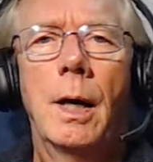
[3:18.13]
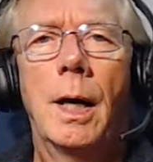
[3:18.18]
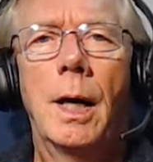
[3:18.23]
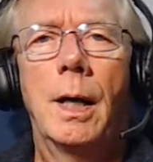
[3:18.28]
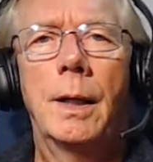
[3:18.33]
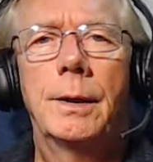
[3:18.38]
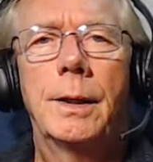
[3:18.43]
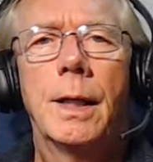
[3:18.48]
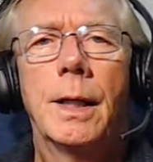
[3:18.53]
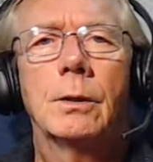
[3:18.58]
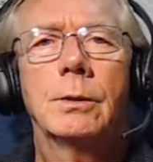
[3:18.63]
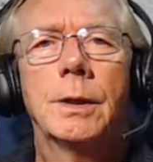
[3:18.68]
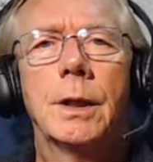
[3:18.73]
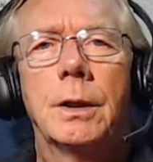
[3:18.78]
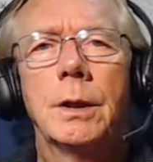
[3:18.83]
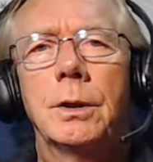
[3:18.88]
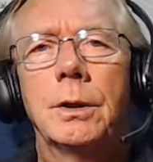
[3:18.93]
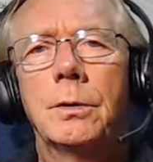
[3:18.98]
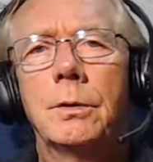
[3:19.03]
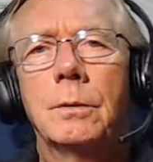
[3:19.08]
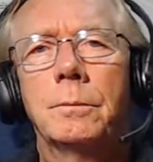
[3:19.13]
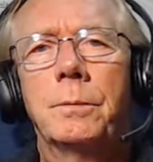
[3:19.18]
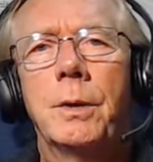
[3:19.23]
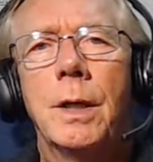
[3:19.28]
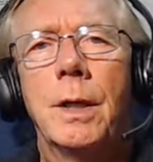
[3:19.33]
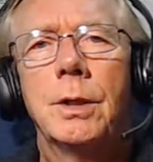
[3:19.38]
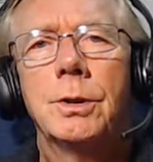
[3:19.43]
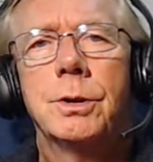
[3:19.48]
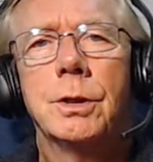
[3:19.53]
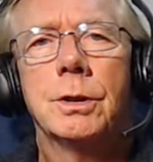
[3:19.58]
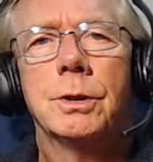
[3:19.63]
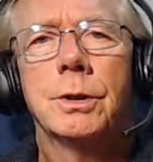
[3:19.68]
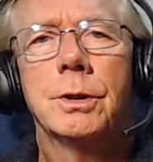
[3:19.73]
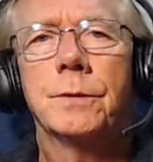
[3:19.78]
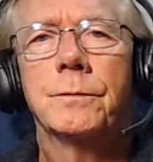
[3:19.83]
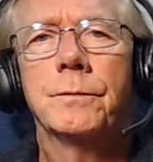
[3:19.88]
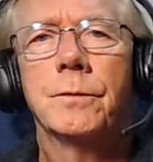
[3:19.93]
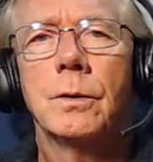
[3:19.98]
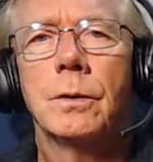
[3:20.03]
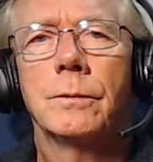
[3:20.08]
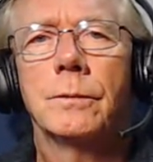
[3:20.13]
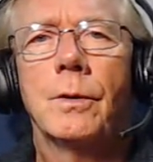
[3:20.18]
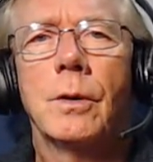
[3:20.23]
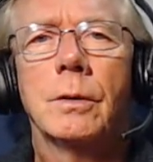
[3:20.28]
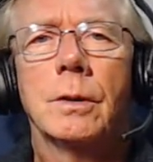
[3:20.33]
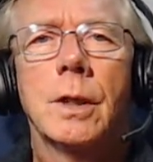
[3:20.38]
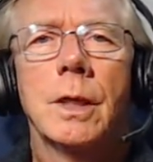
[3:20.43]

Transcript: and that'll take you to a page that's just full of all